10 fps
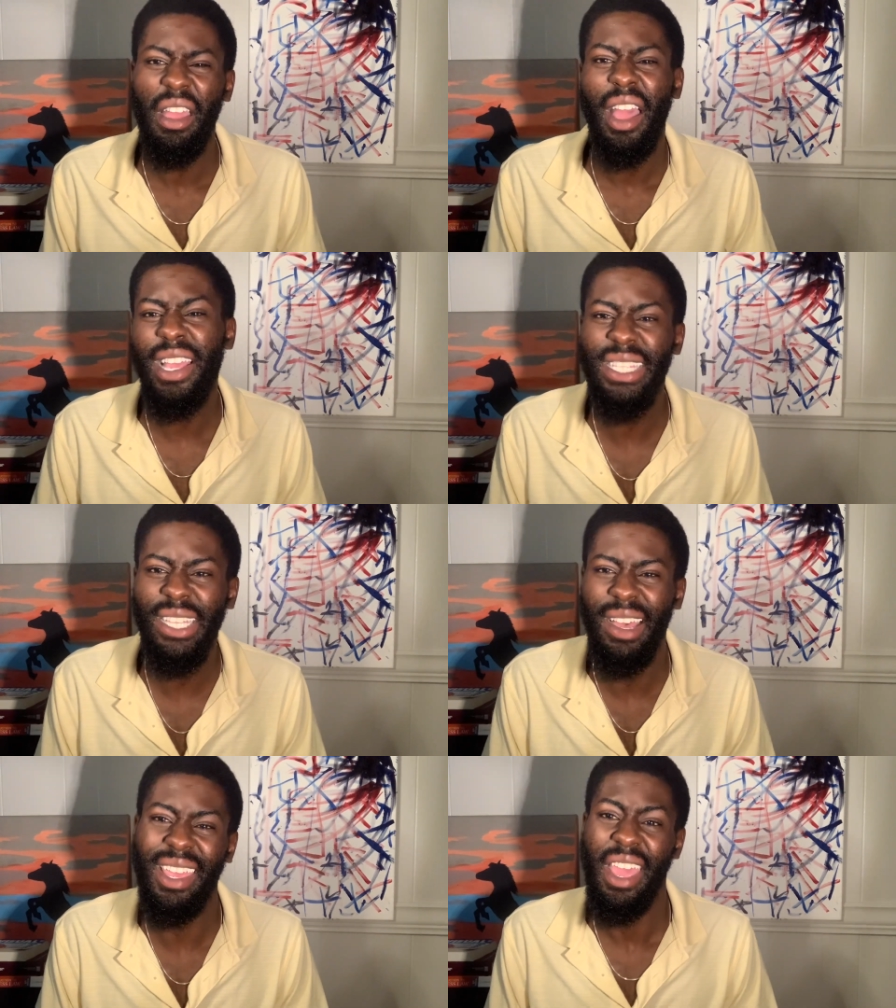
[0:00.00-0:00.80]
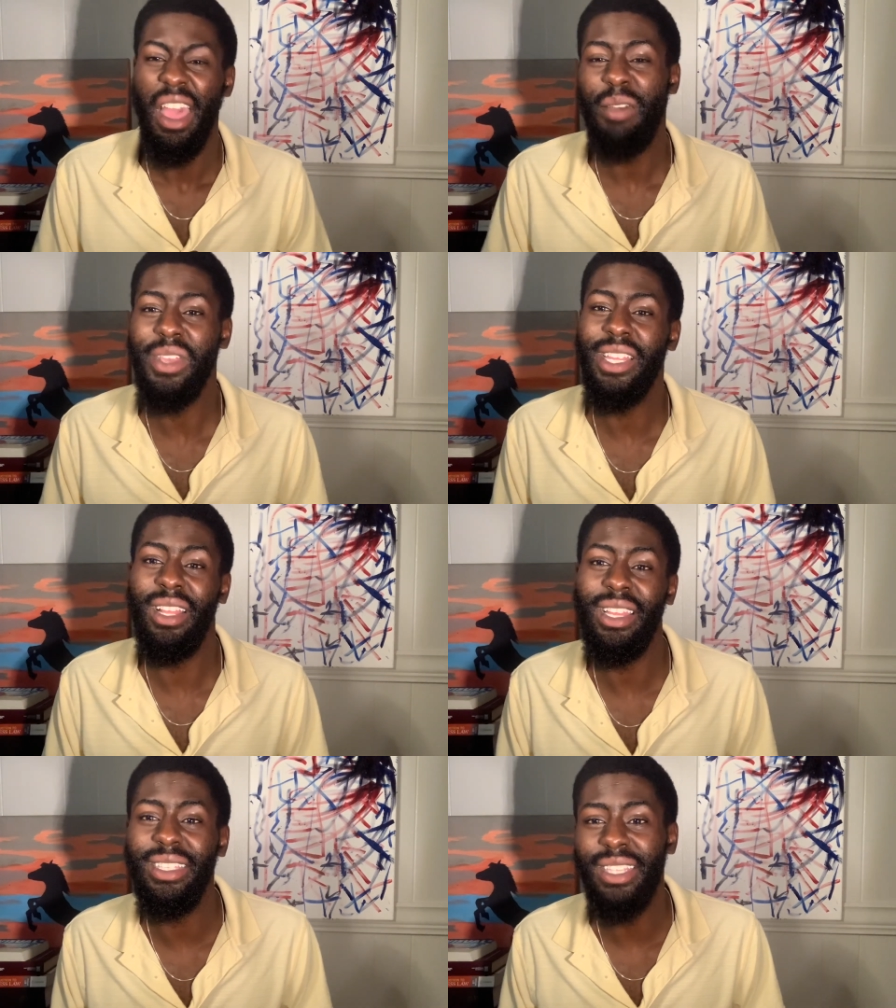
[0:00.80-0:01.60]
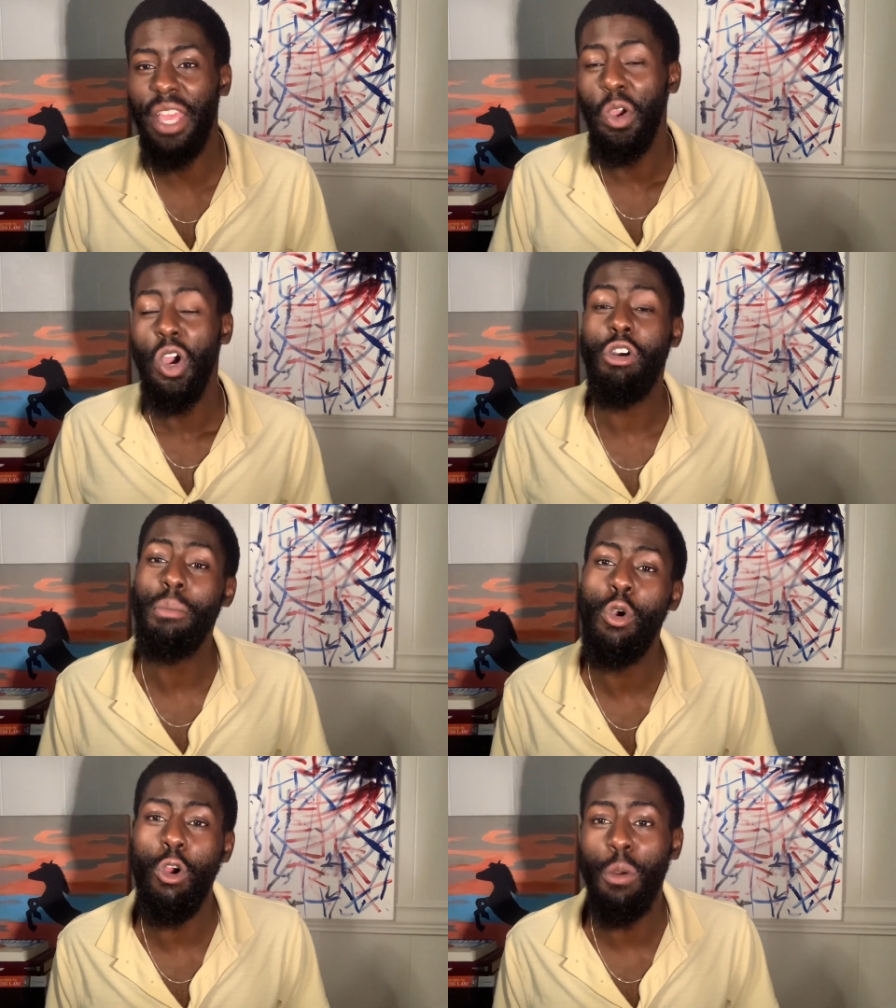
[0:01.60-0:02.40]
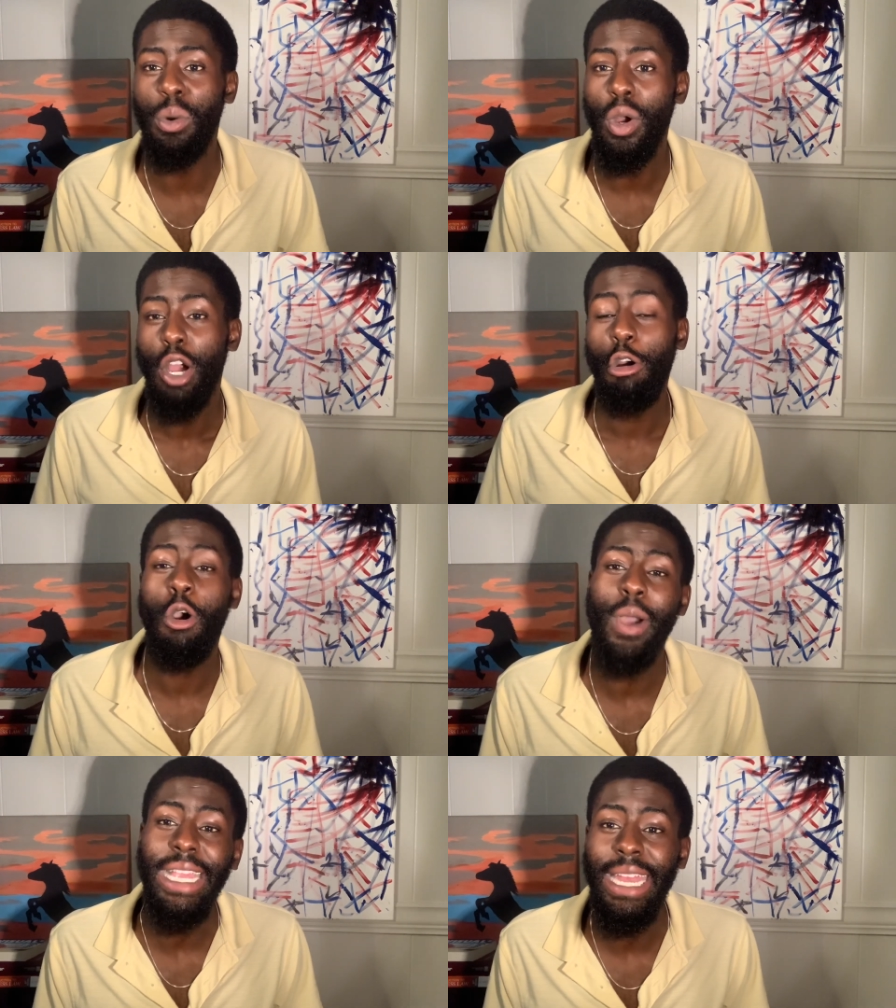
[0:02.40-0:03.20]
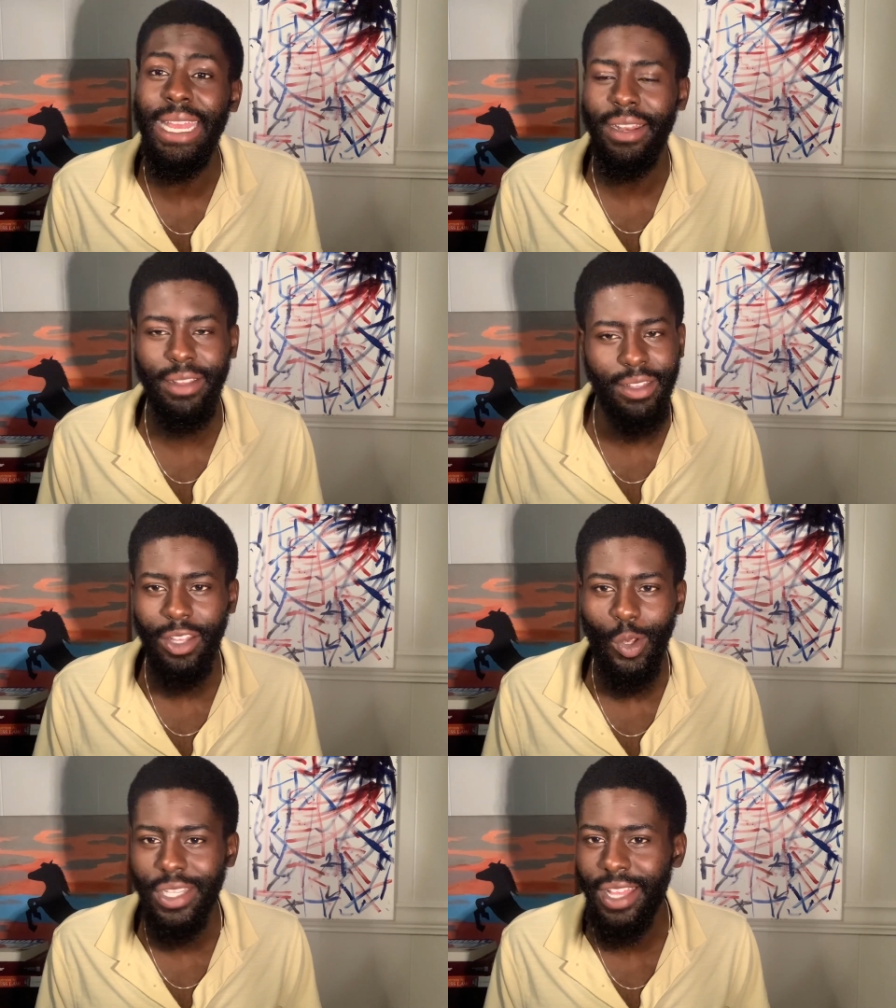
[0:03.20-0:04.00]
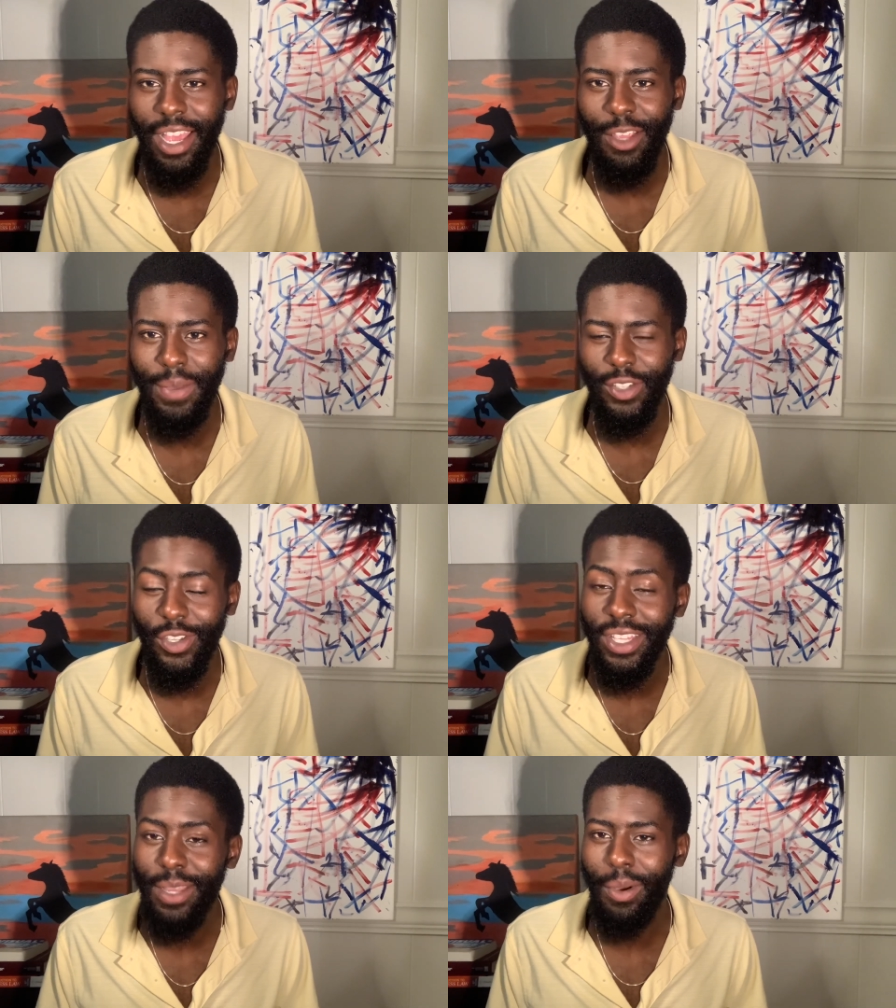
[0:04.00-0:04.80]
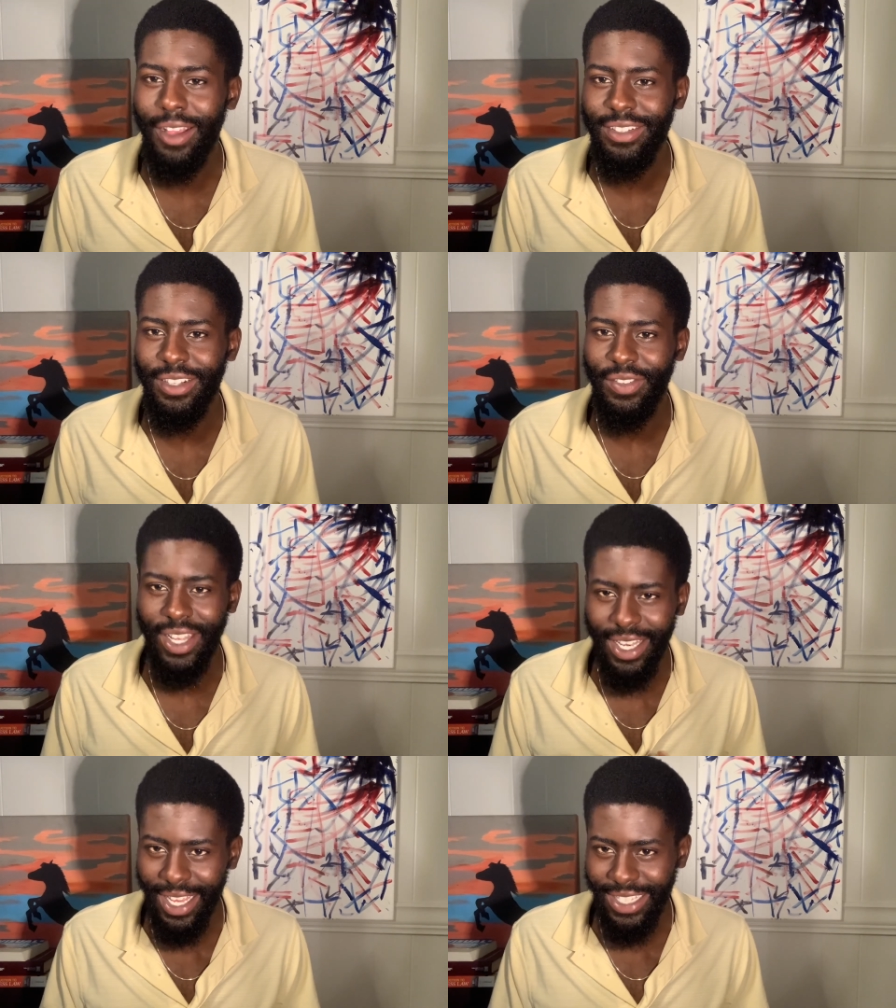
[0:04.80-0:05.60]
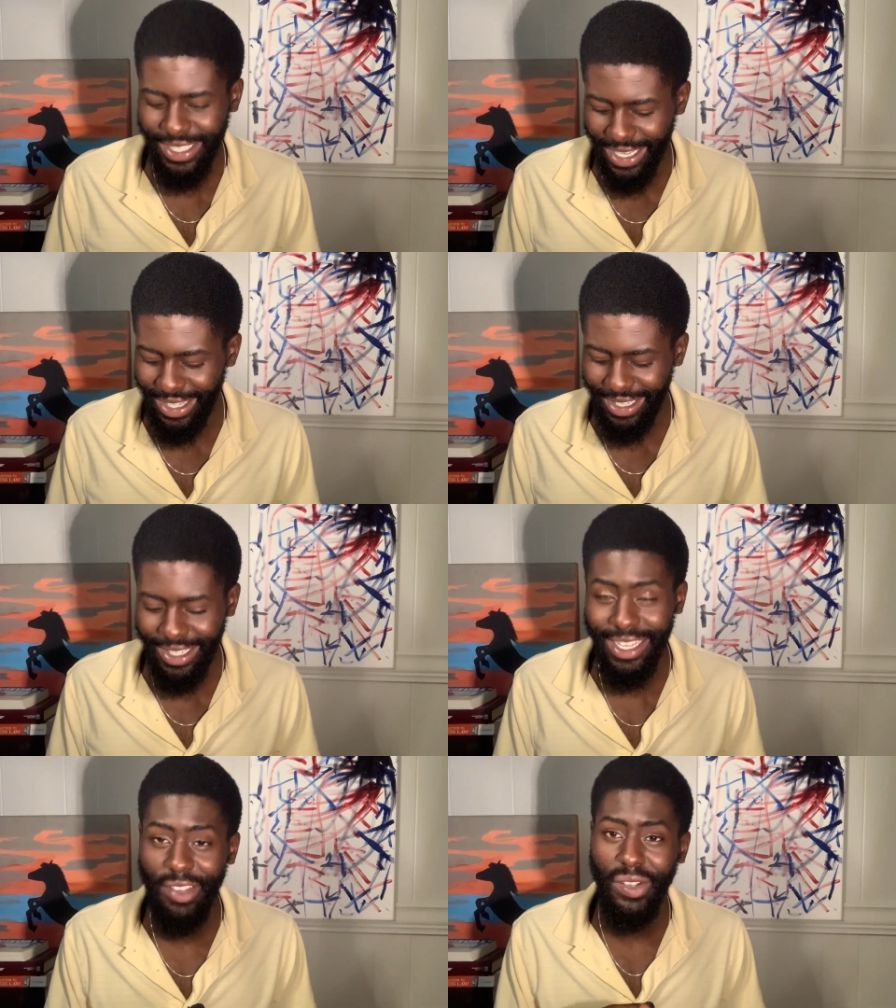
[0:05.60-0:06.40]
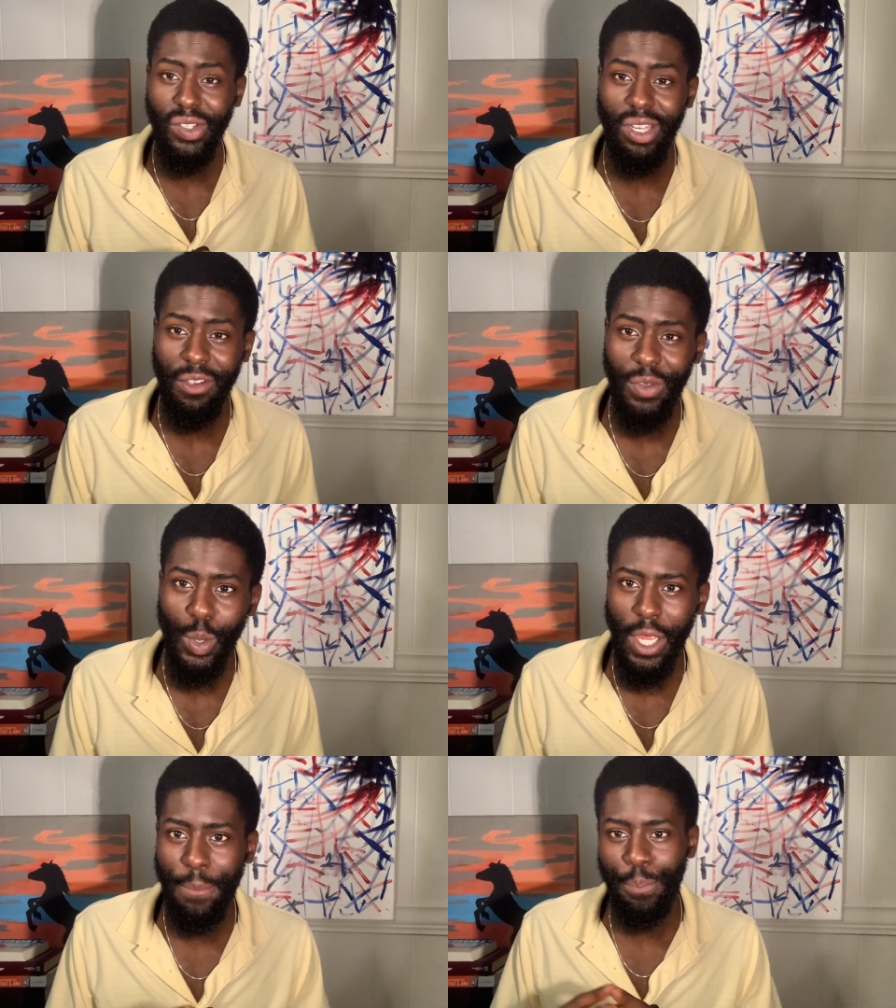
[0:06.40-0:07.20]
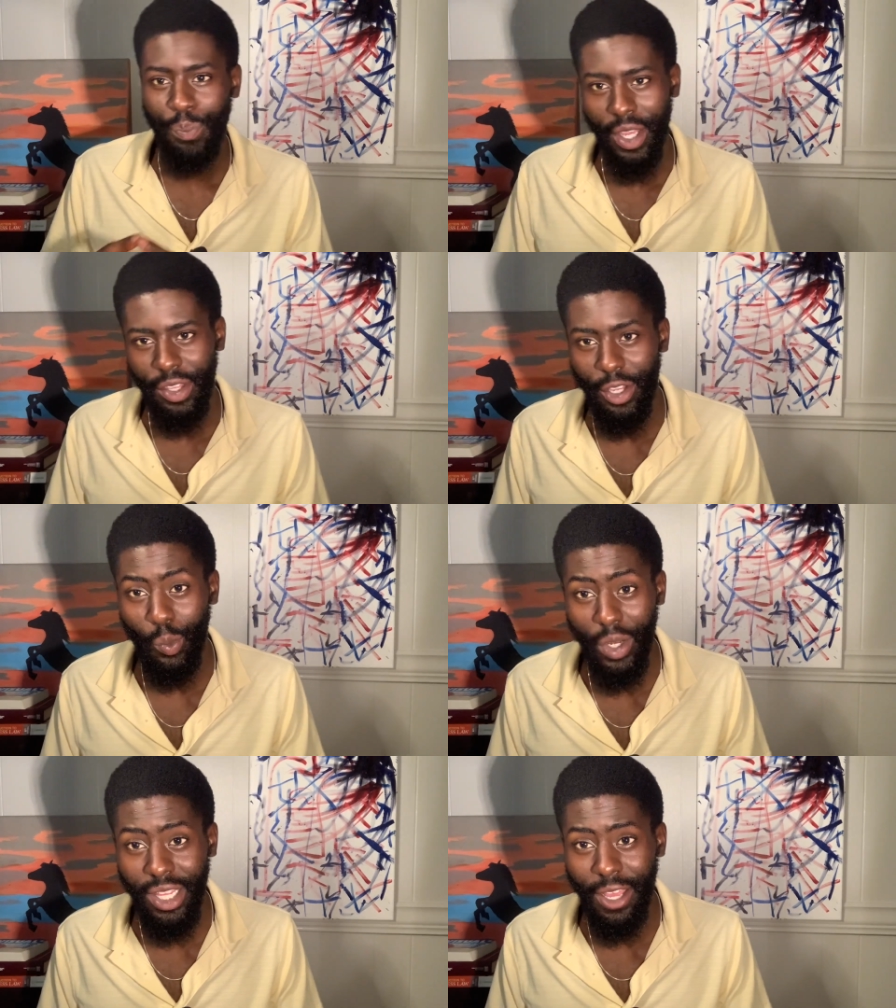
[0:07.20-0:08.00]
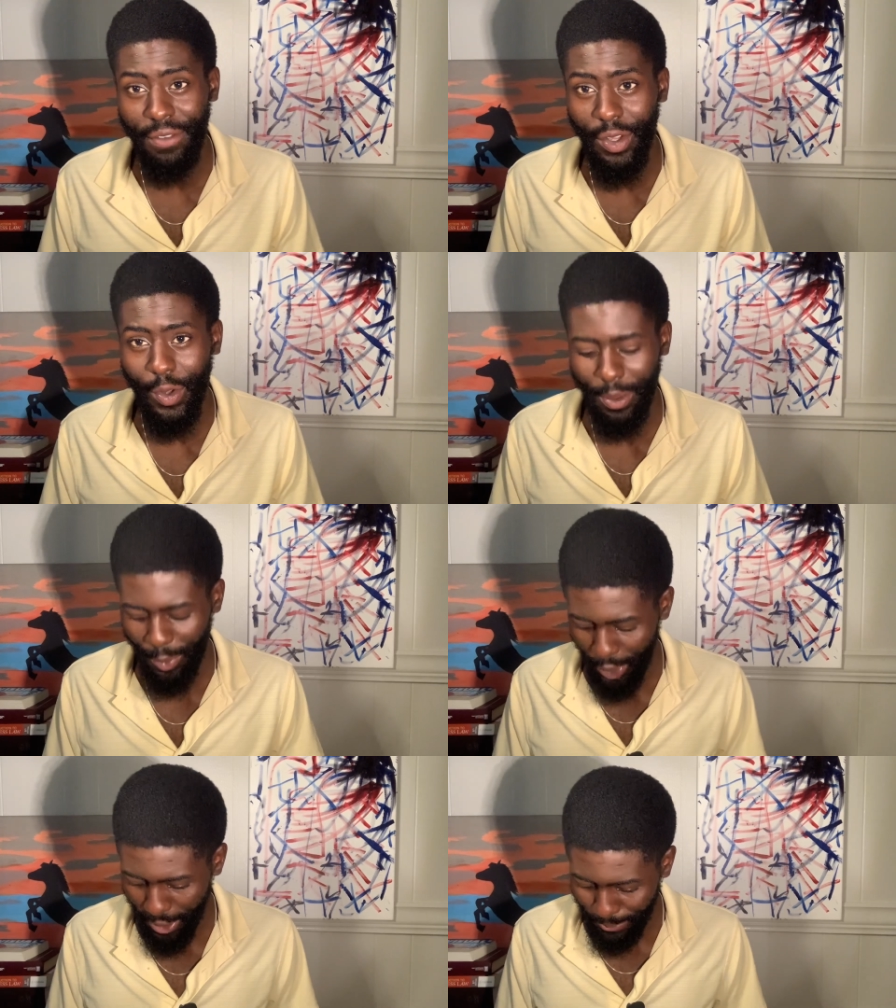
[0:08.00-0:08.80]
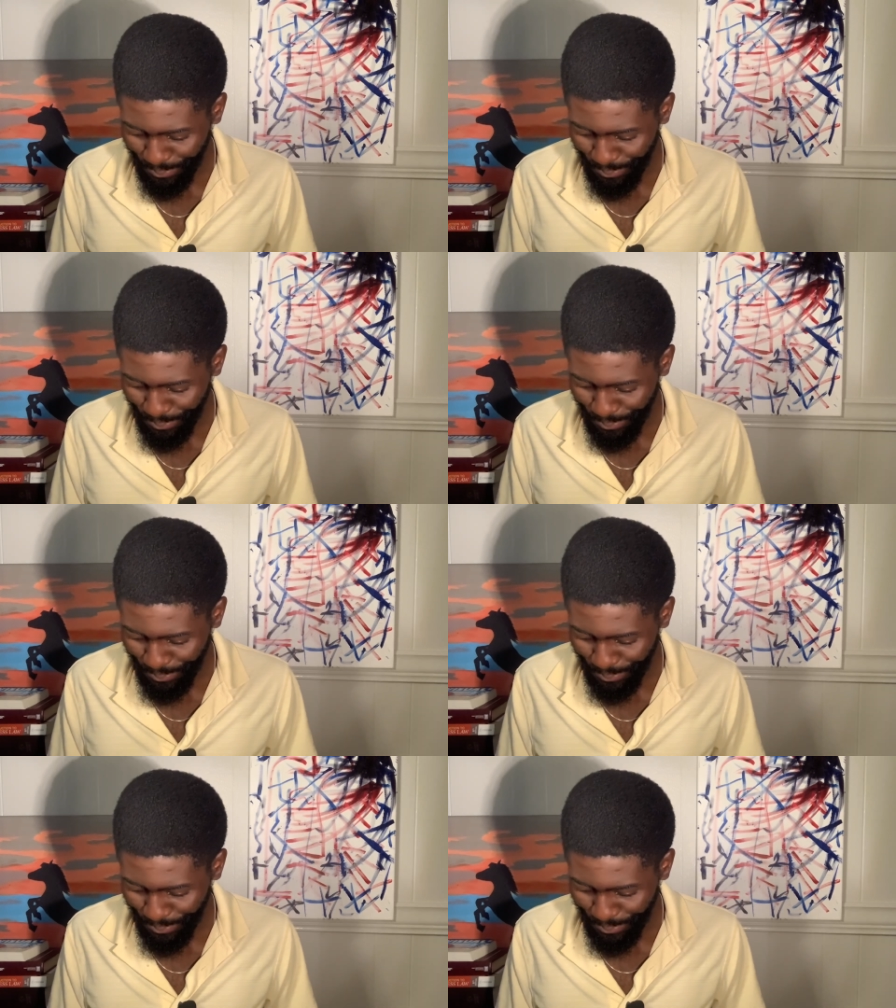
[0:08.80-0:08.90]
I suck. I'm gonna delete this game. I'm horrible. Why can't I get? No, that's not how you be. So you think positive. And then, like I said, at the end of the day, you treat it like a video game, you can win in that video game. Okay.